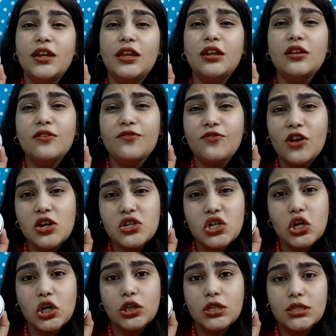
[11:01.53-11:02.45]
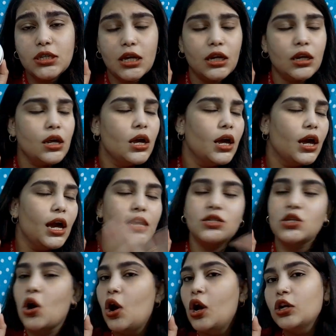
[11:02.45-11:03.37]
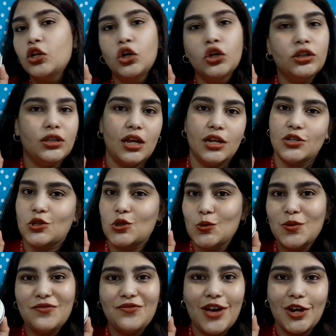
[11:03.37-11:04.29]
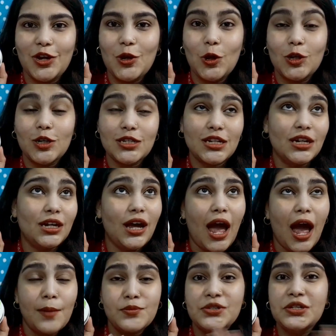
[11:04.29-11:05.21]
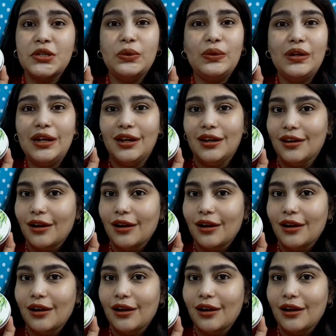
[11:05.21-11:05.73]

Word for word: very refreshing on the skin it's all good things to be very honest and I absolutely